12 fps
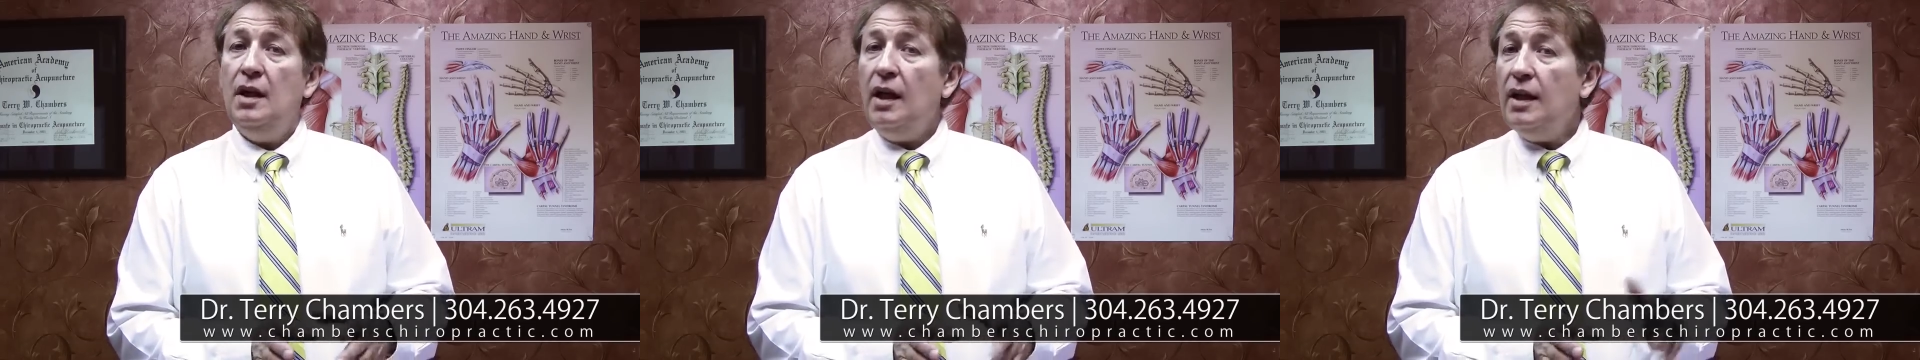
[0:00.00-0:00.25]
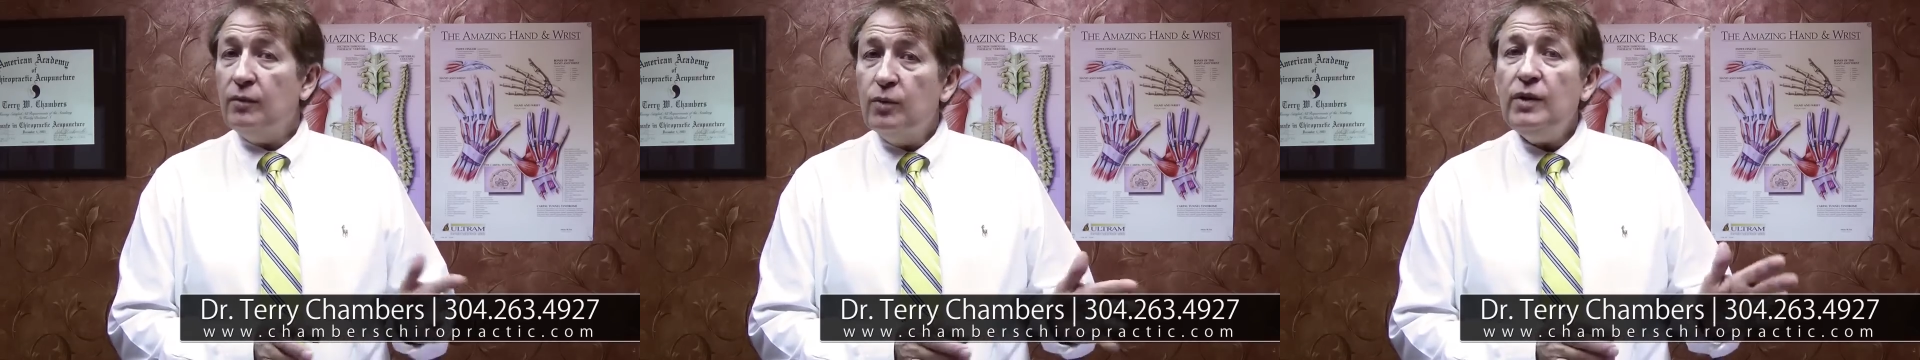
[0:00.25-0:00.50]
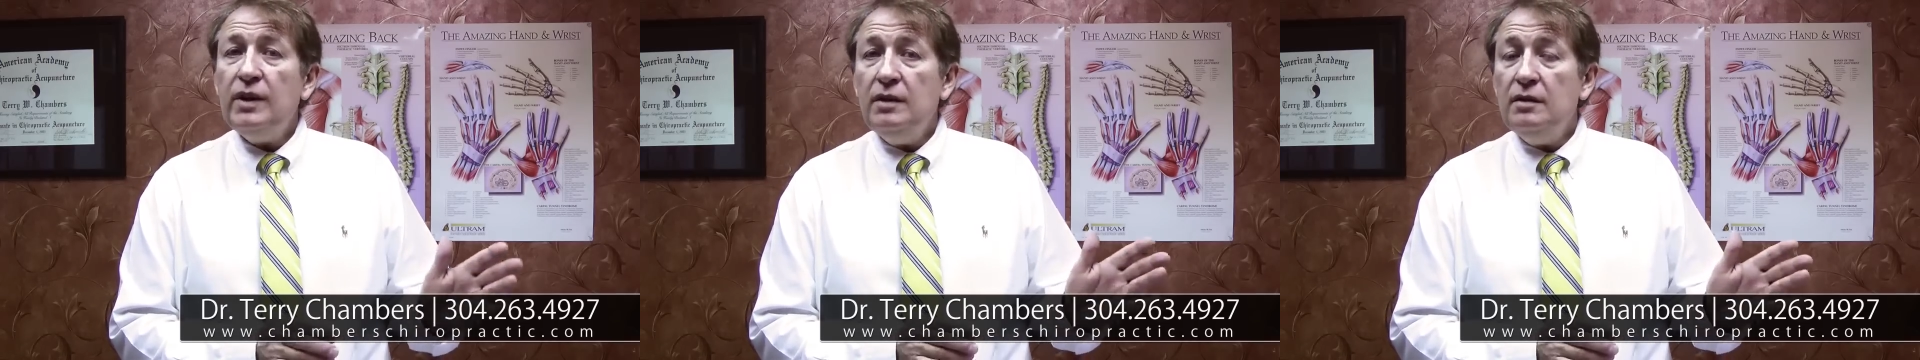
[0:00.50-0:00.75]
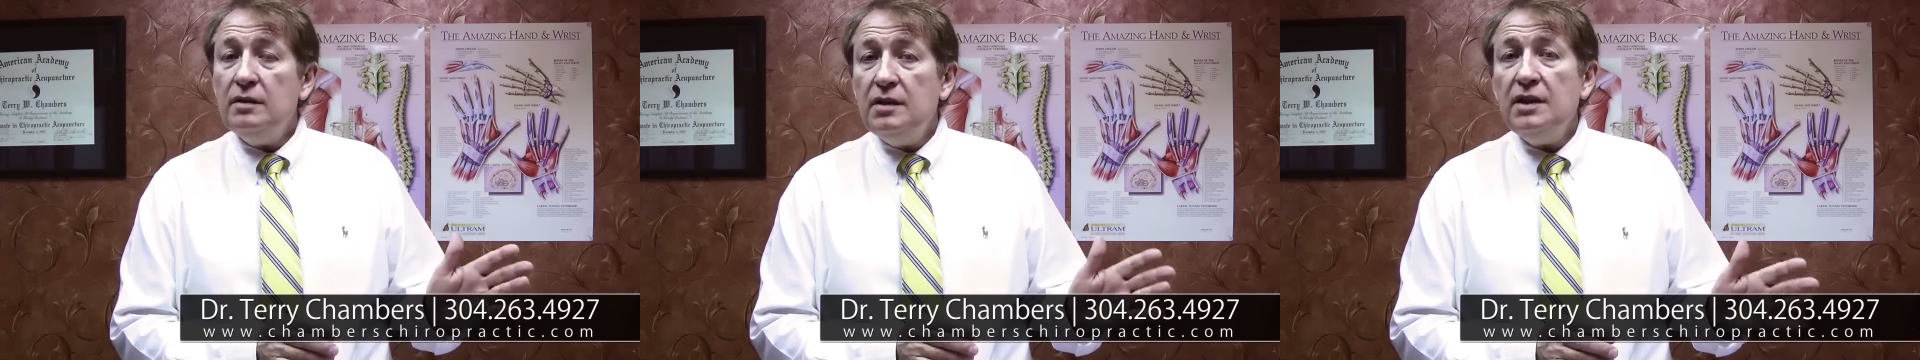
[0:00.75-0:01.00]
and have
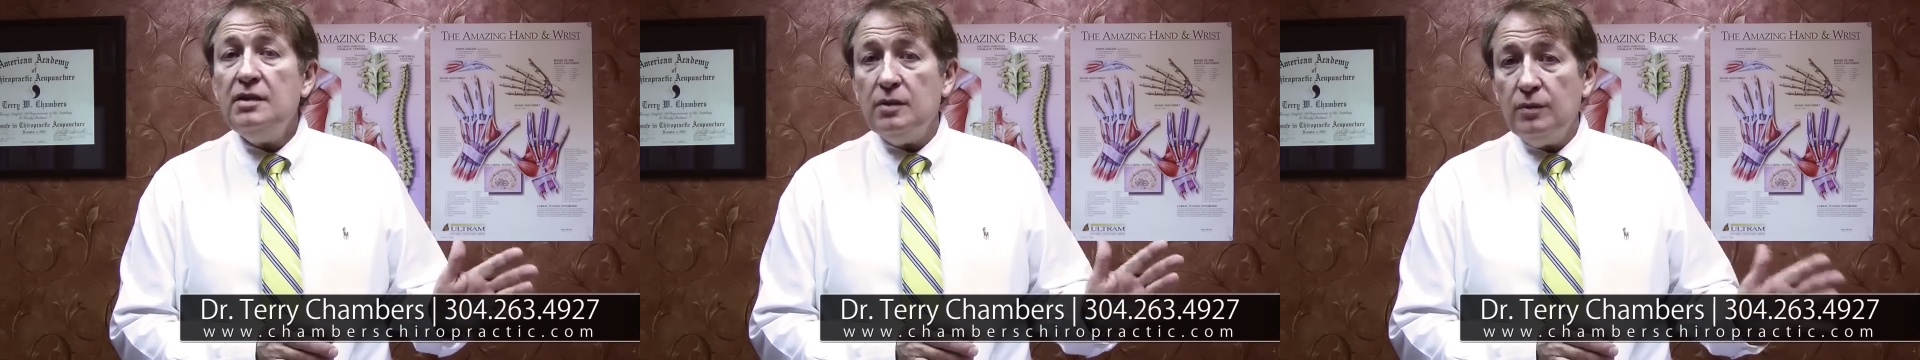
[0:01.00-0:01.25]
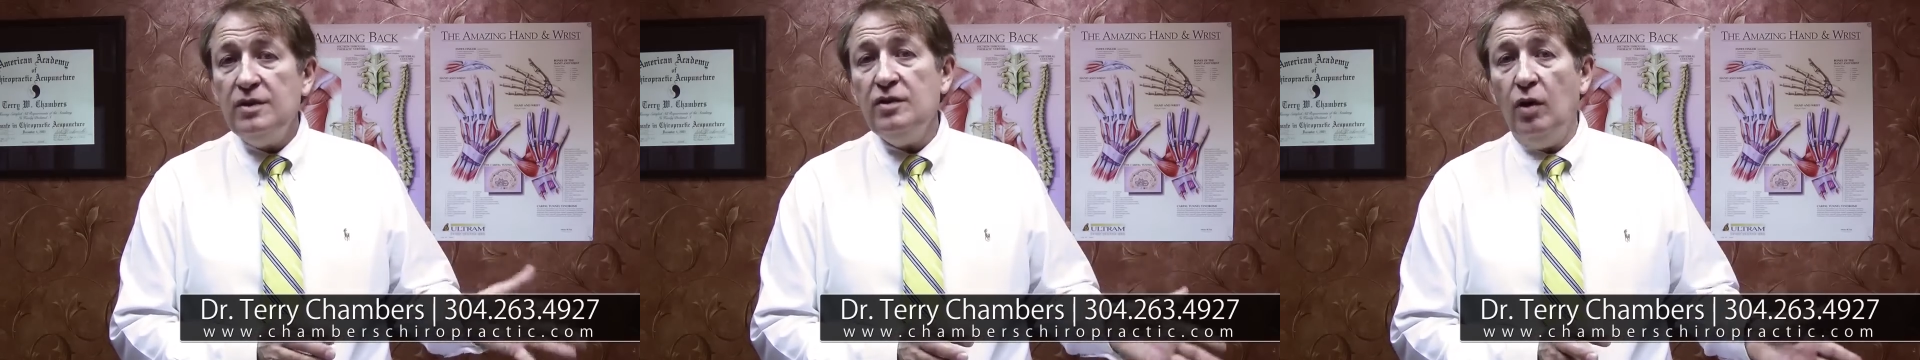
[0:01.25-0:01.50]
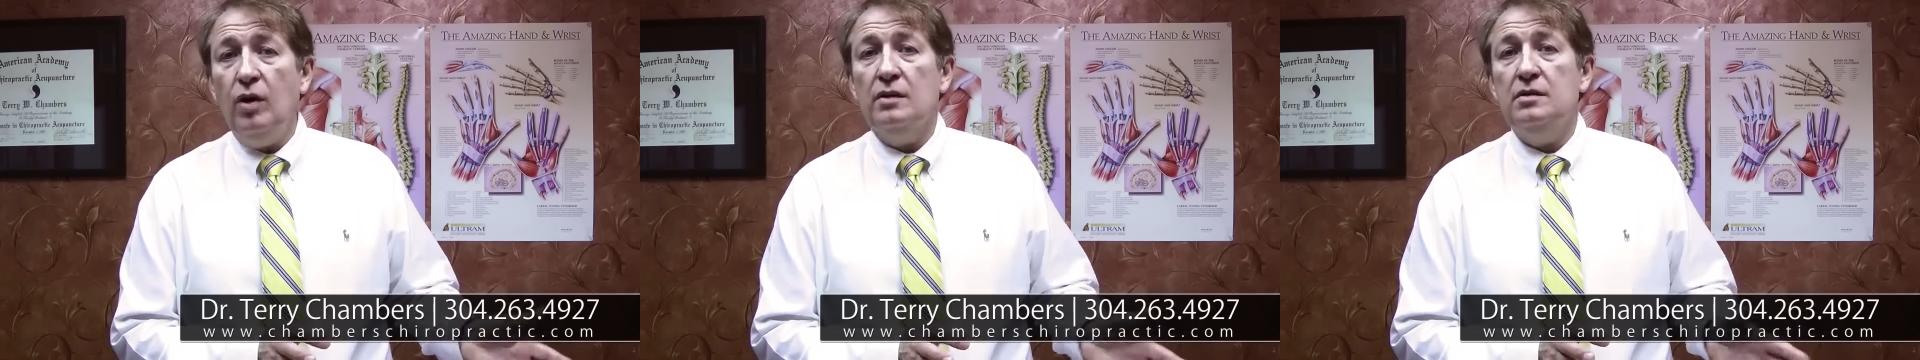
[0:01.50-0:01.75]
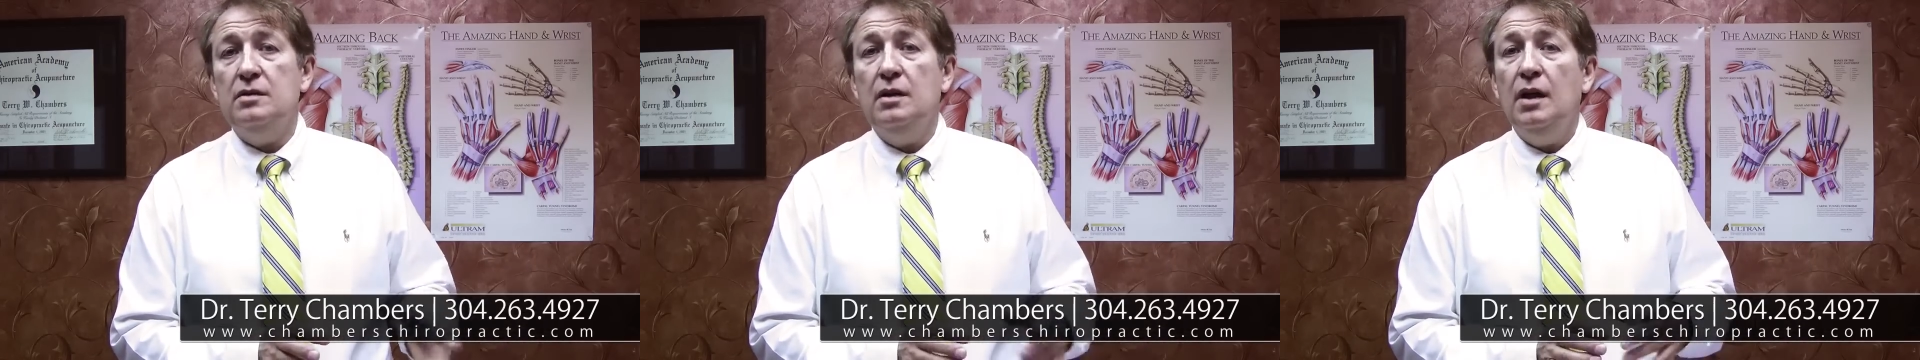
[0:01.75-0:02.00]
really decent
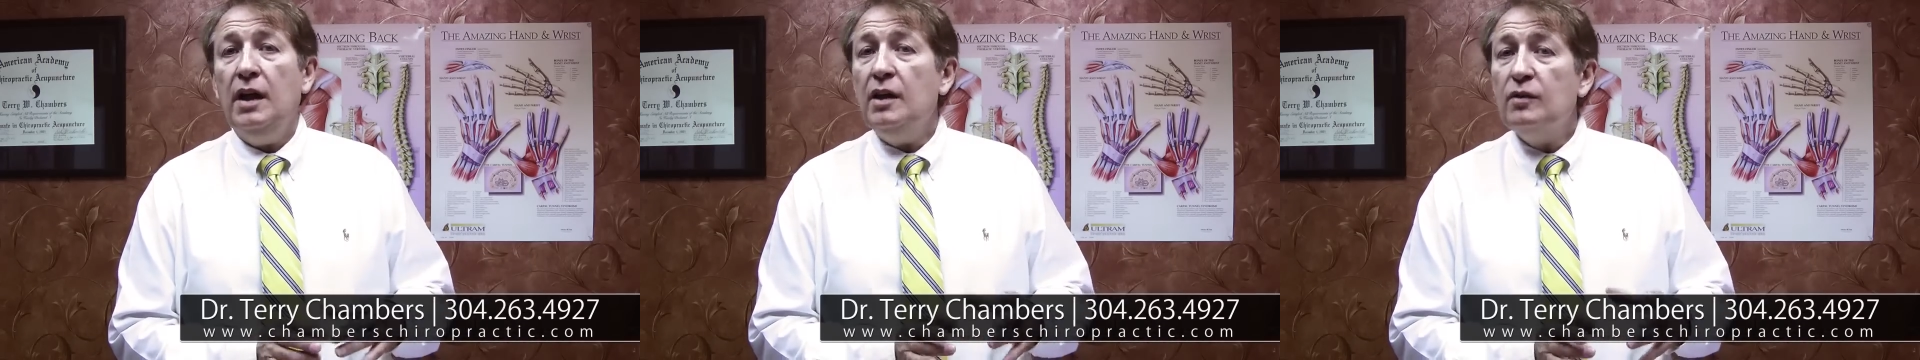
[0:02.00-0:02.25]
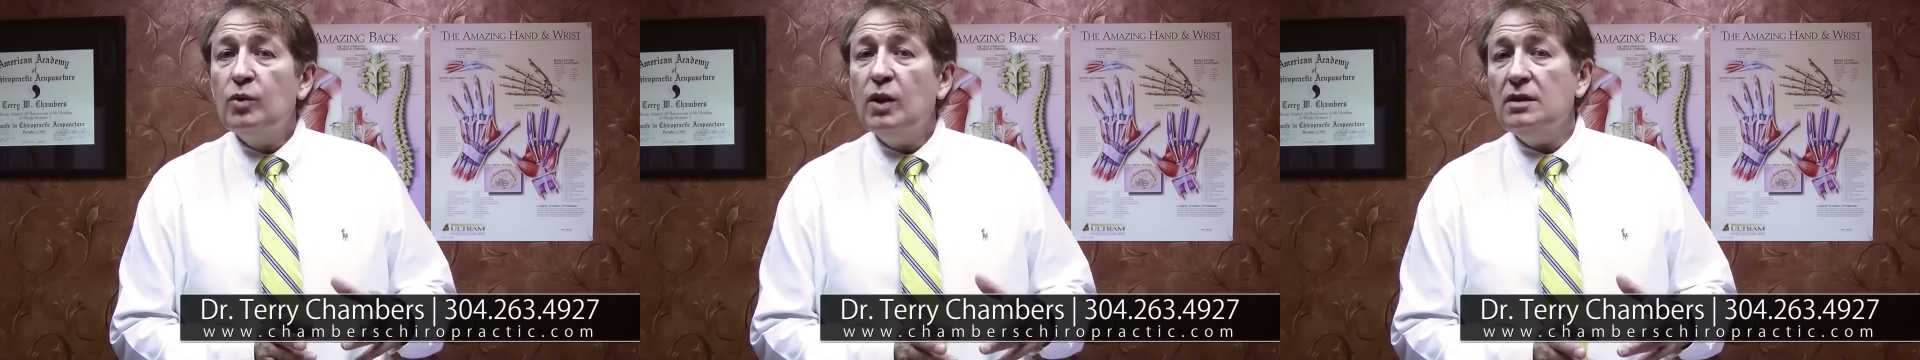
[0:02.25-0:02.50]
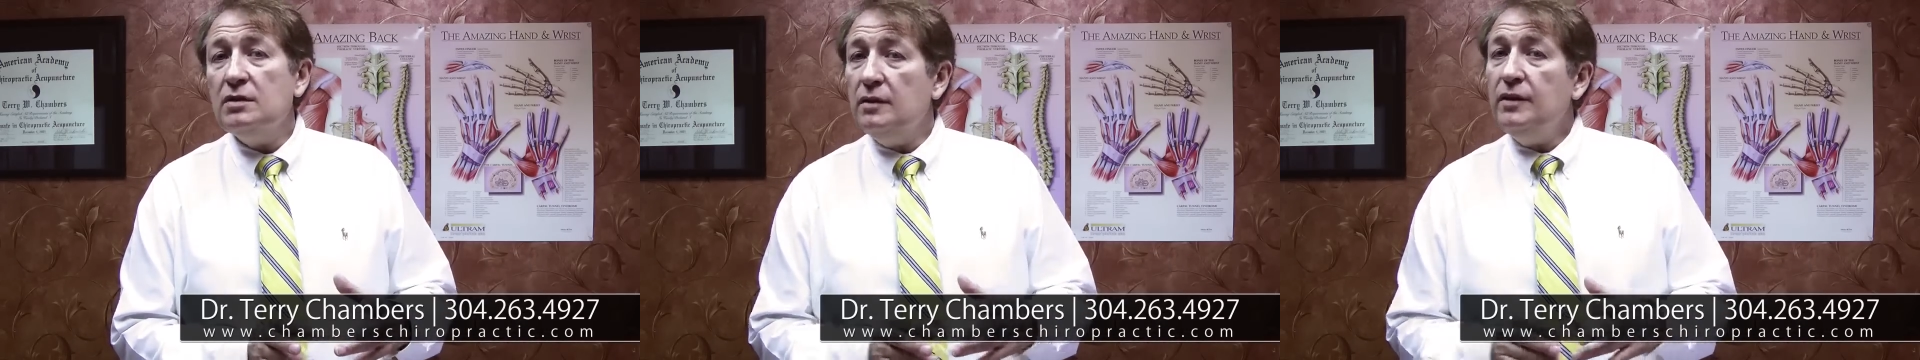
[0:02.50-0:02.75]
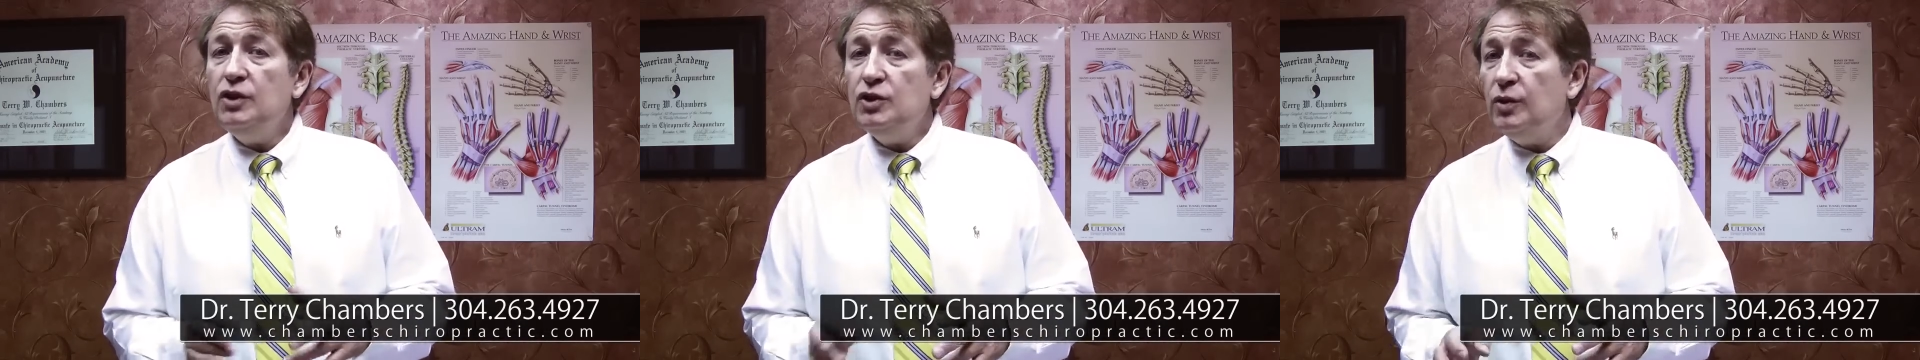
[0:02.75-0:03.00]
results in a
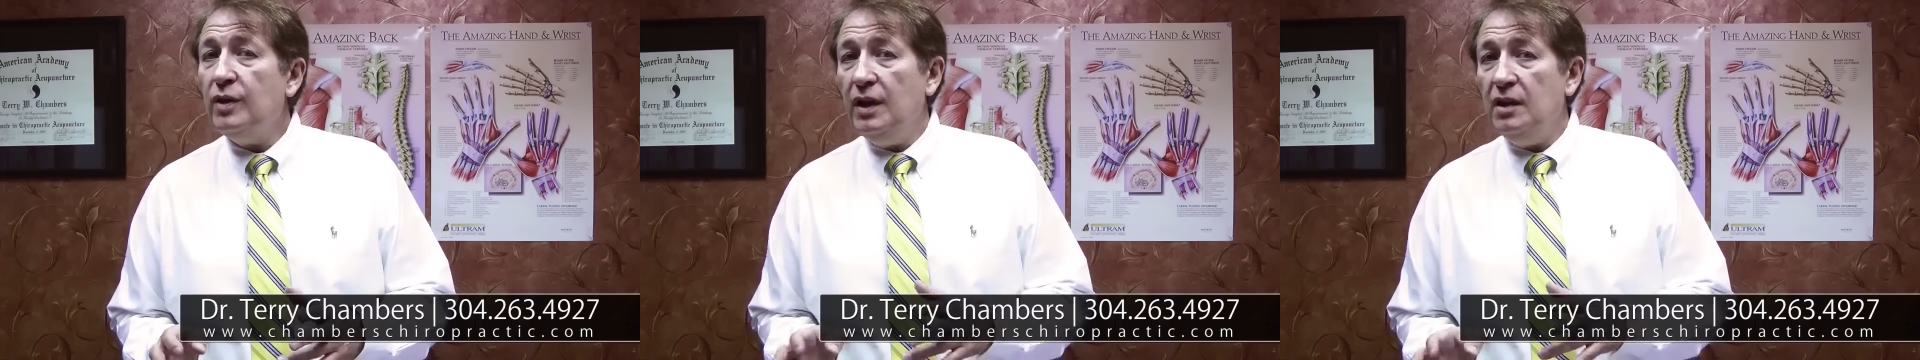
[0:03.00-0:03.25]
relatively short,